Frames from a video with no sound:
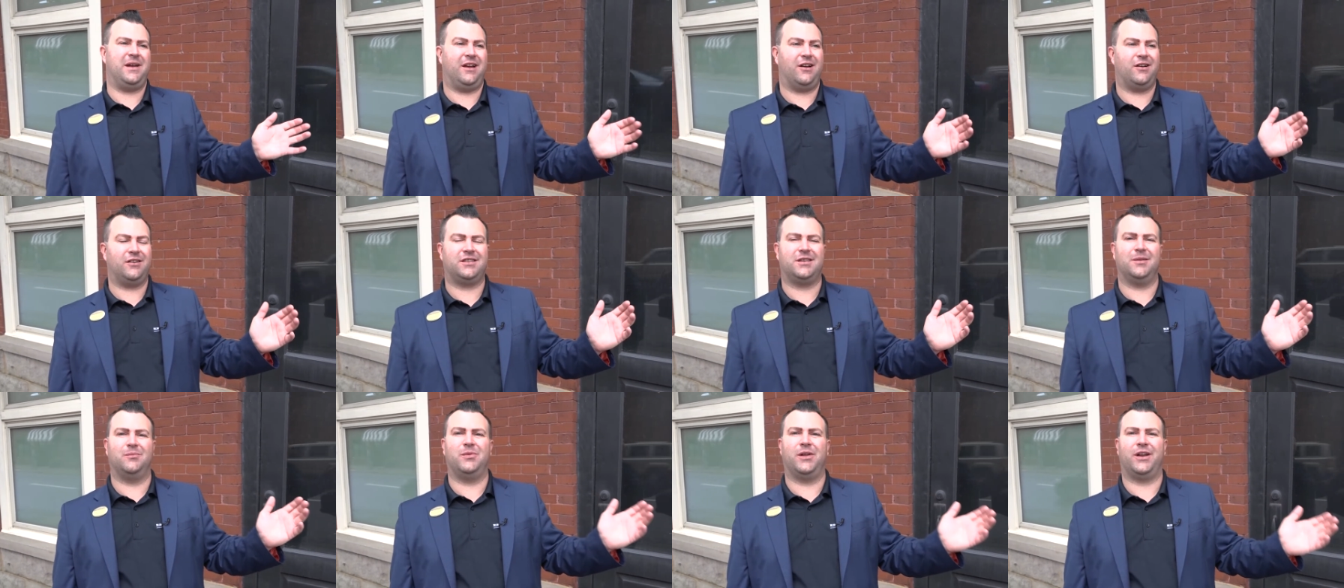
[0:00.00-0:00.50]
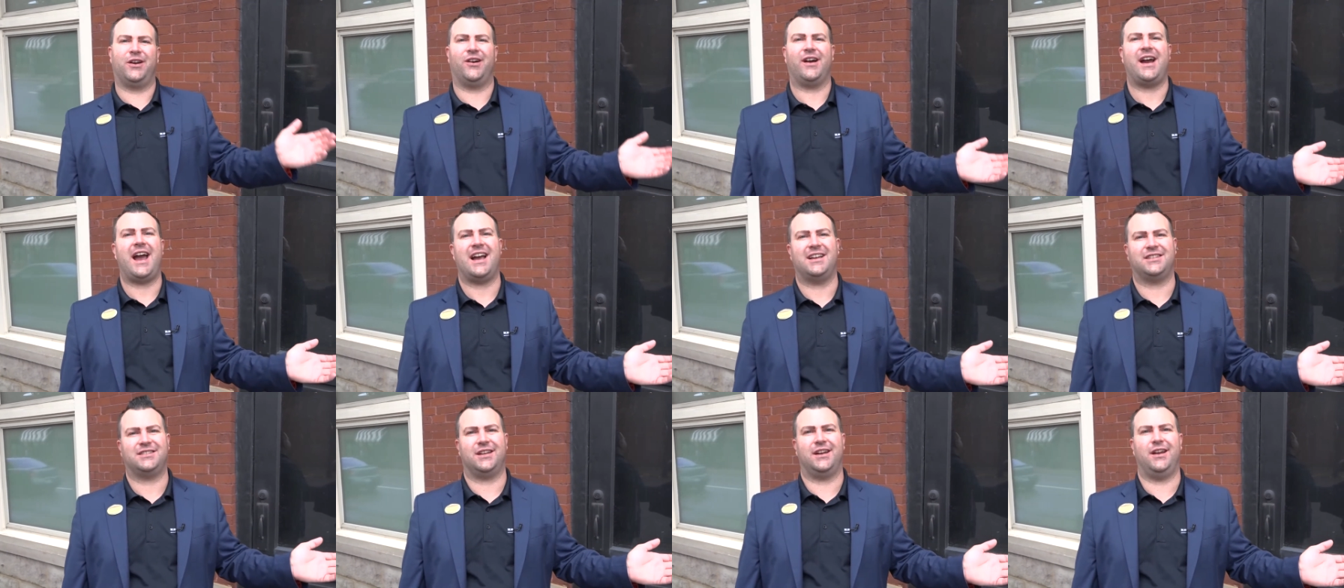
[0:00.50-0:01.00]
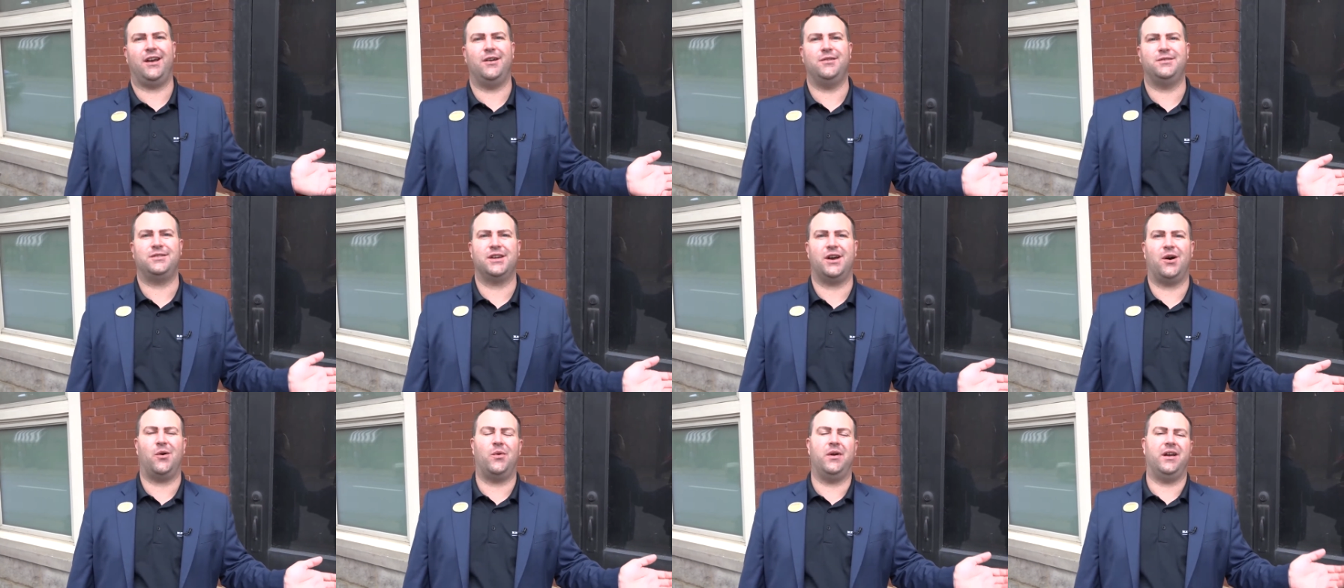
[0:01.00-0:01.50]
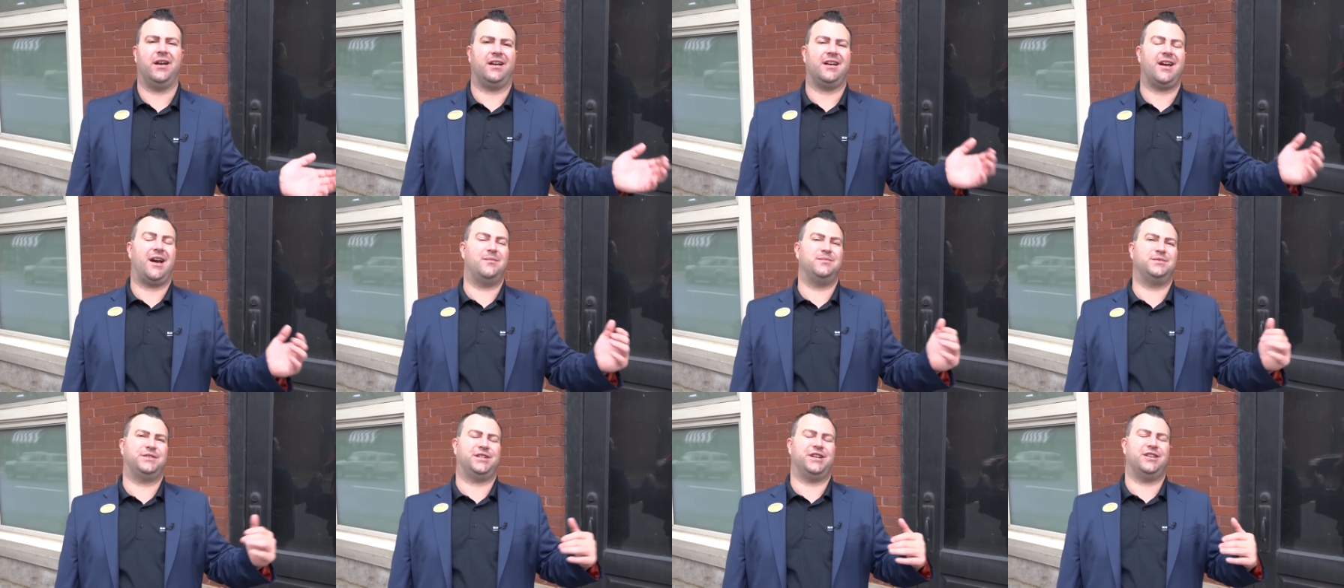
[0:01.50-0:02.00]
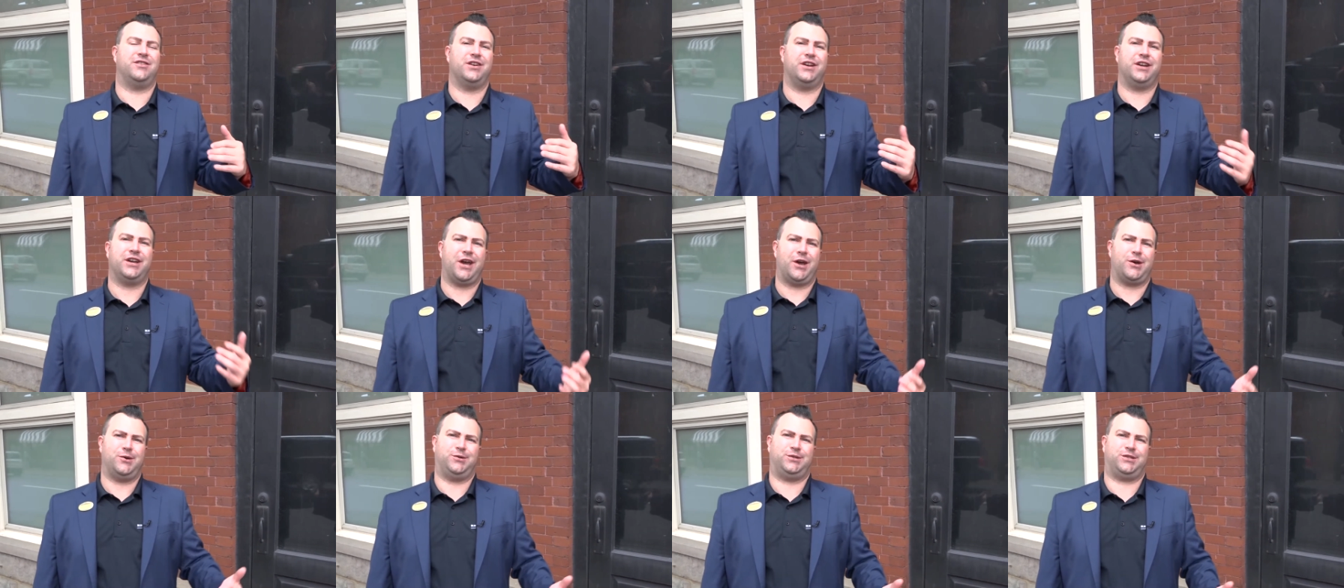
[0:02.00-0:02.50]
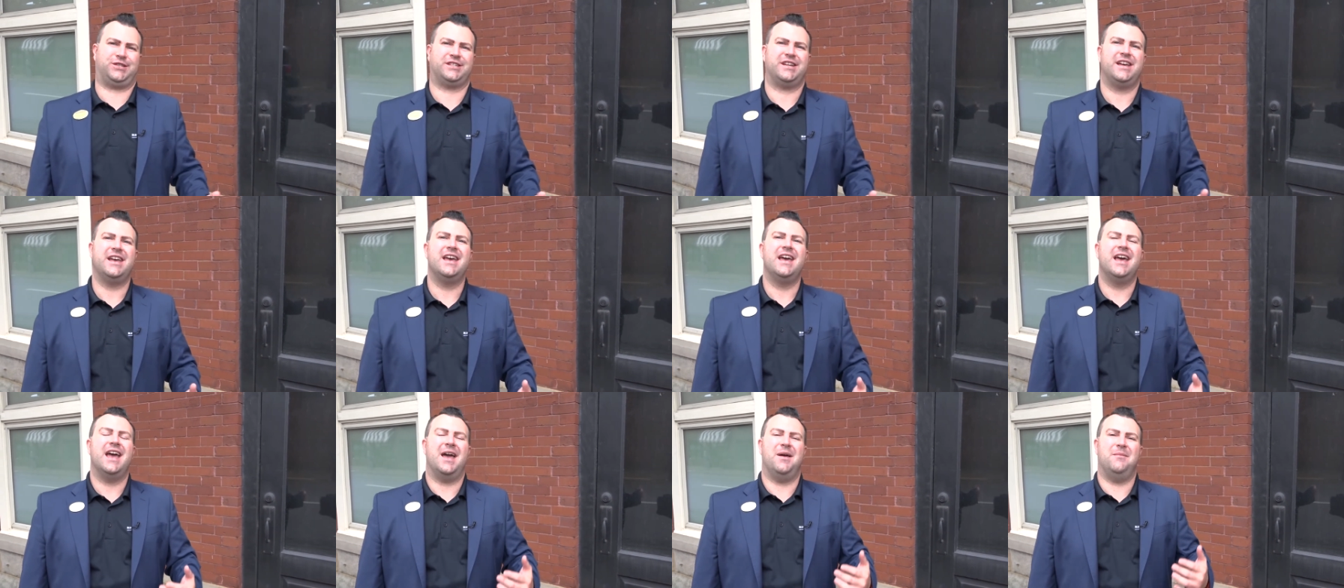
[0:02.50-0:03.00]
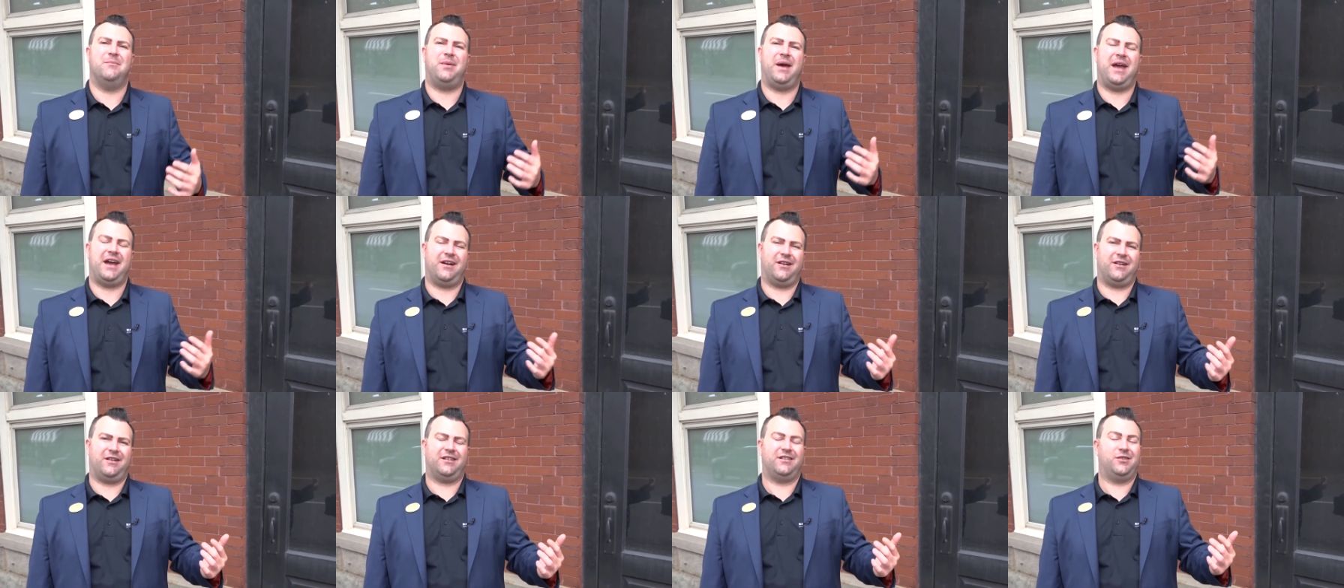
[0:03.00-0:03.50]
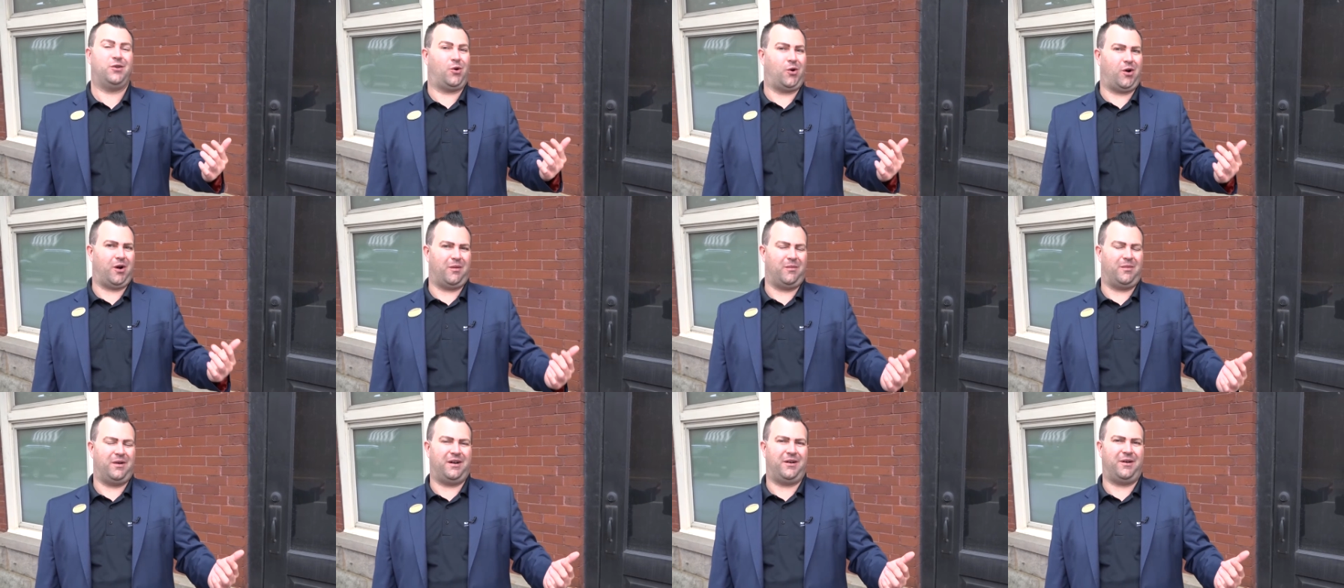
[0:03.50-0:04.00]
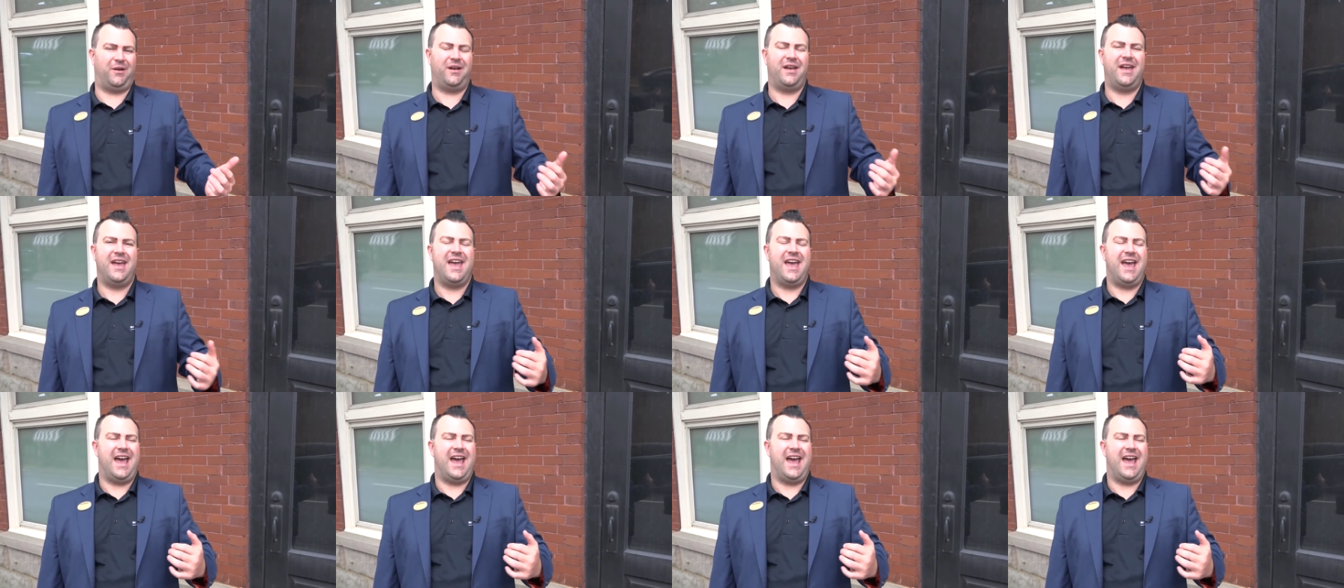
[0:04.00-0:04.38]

here at the Blennerhassett Hotel when it comes to the ghost and paranormal.